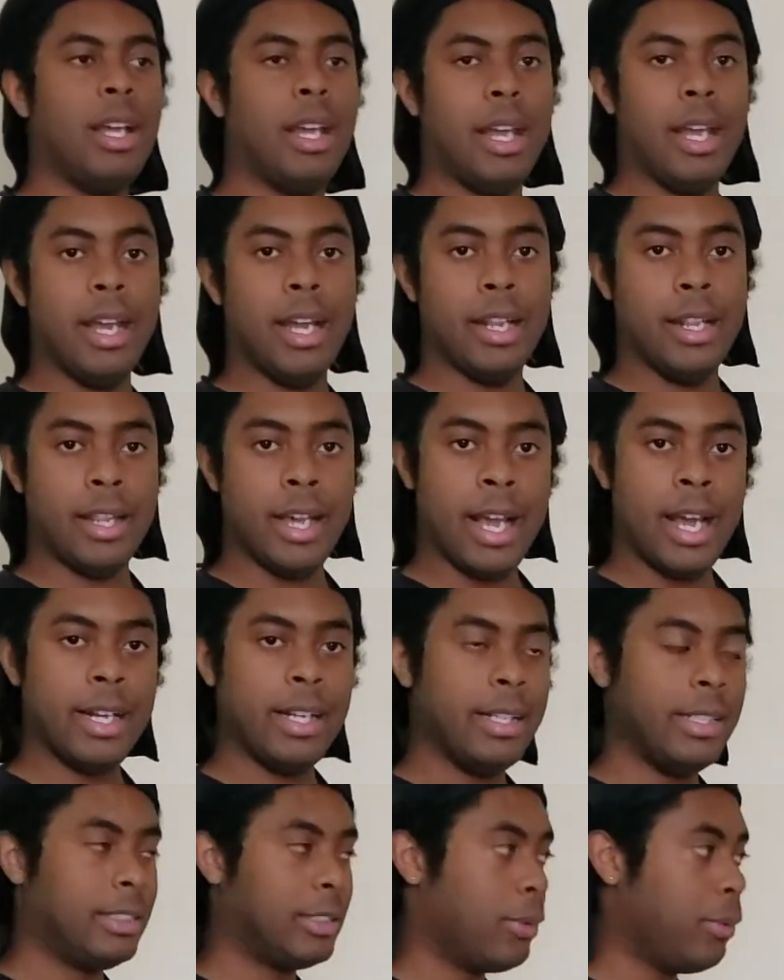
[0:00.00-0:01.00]
And
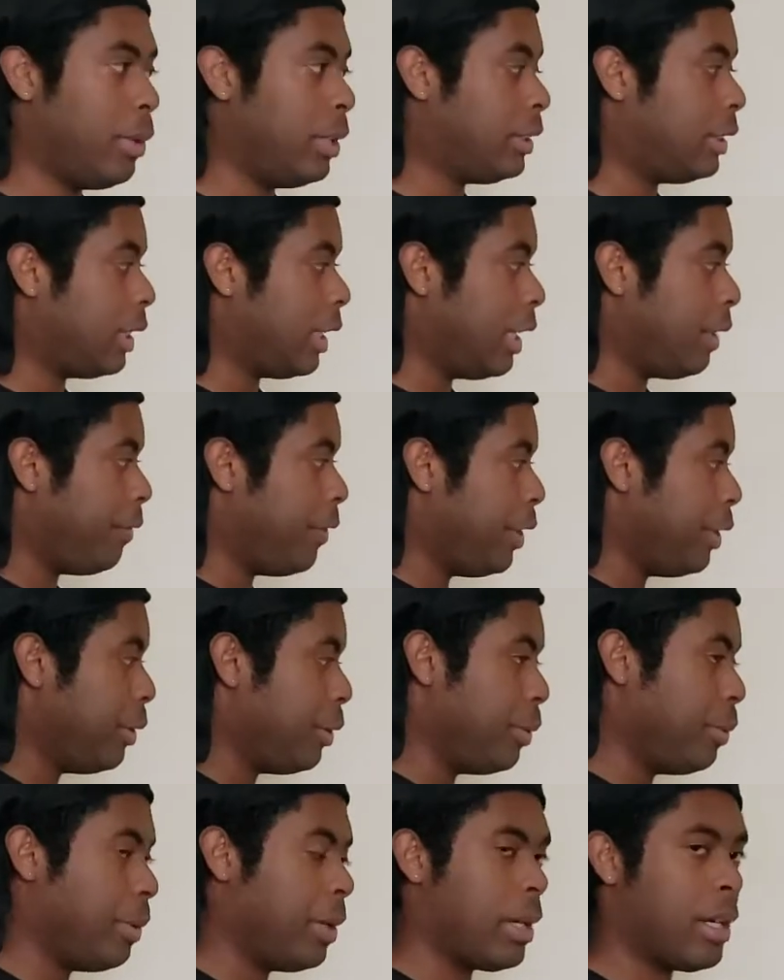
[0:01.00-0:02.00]
that is going to give
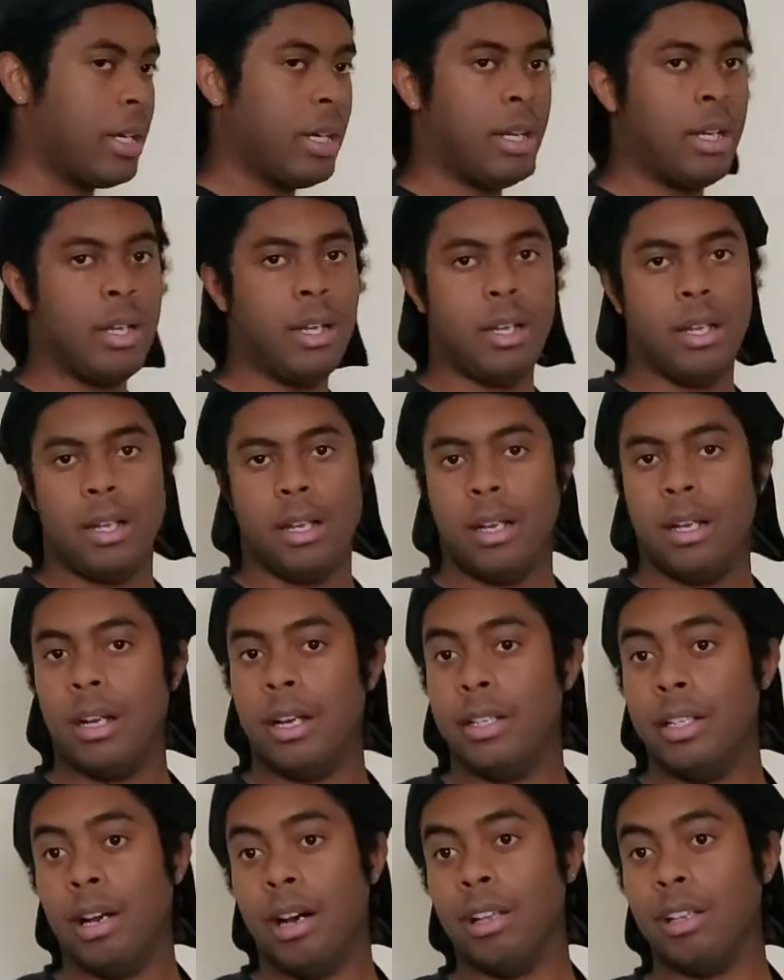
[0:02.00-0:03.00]
you
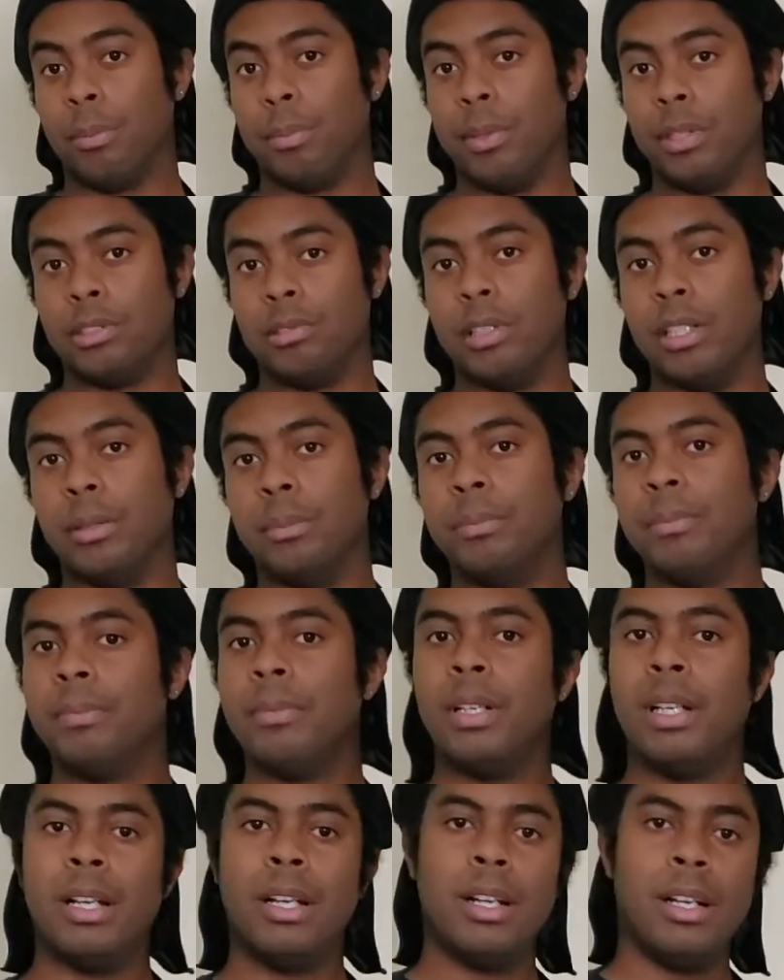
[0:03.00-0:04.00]
$1 per trip.
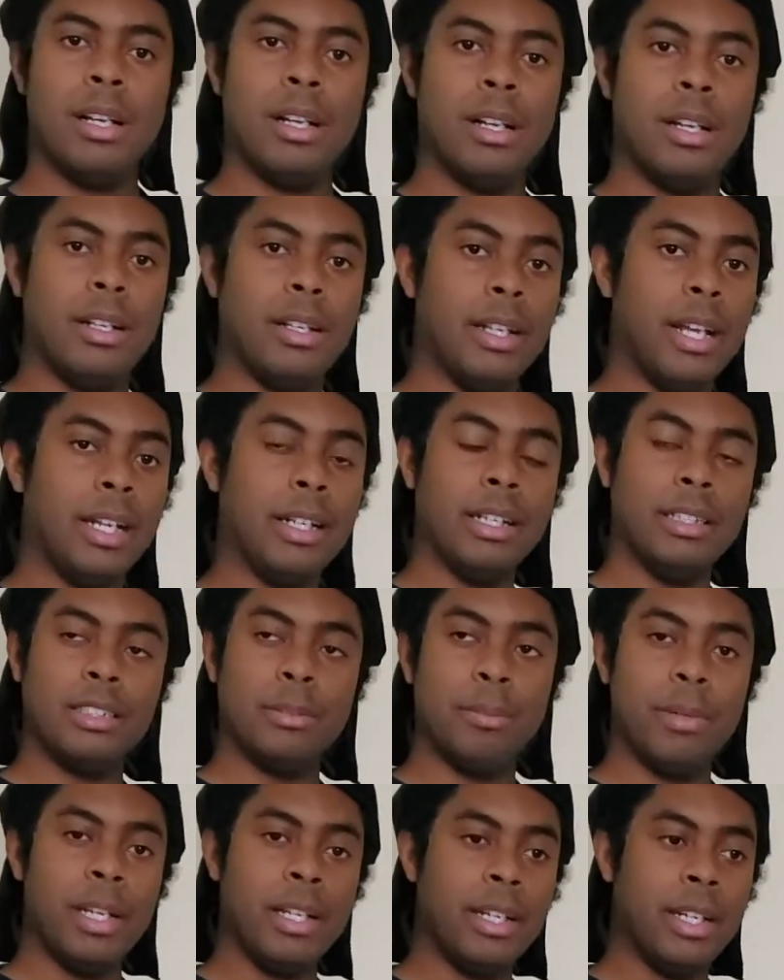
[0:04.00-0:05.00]
That
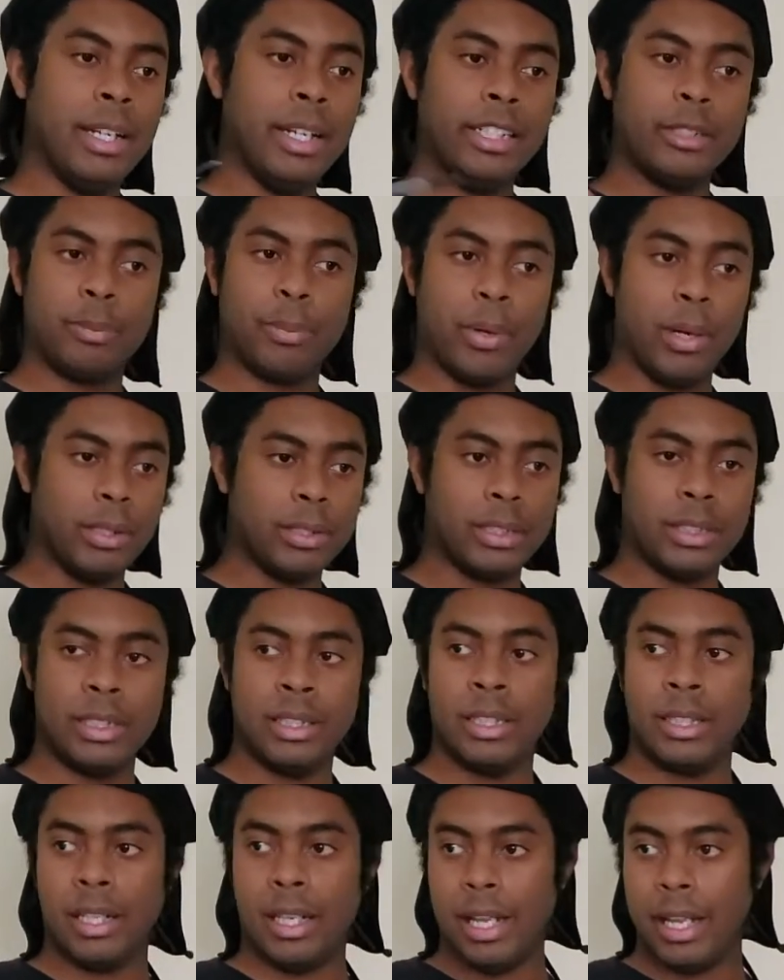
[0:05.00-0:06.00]
doesn't mean that each
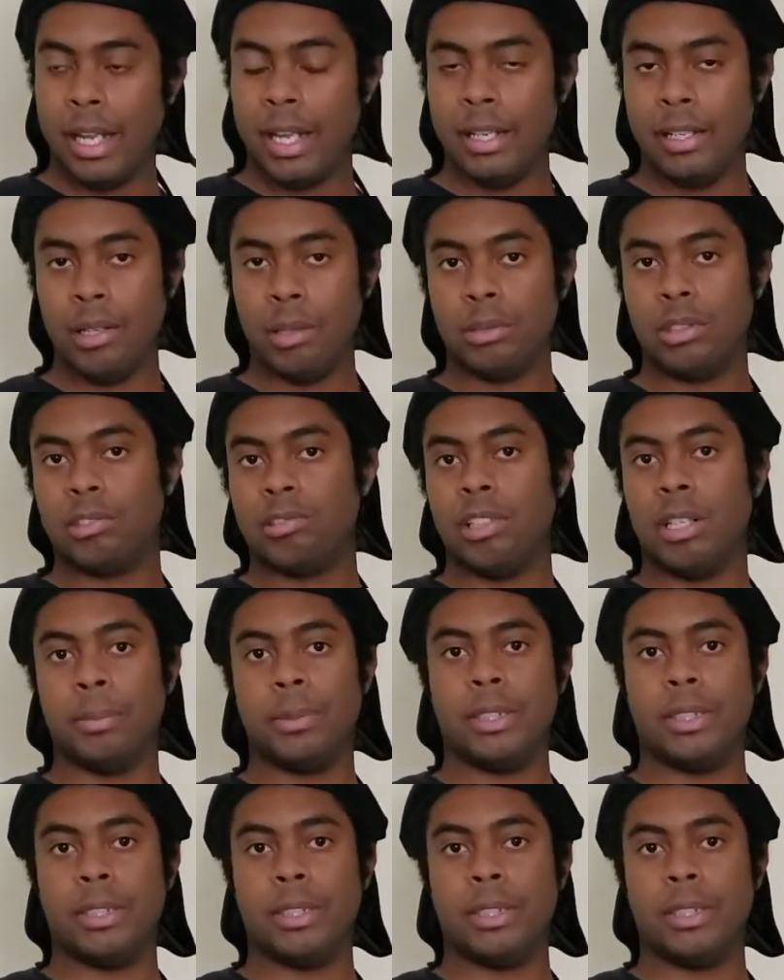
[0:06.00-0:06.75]
person in those trips